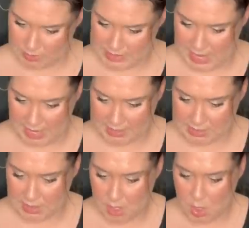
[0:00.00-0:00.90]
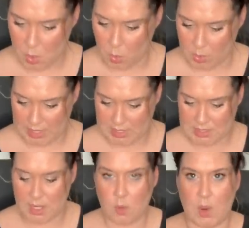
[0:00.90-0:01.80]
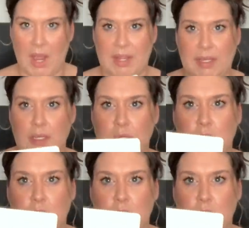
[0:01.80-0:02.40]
in tags. Wings Hawaii.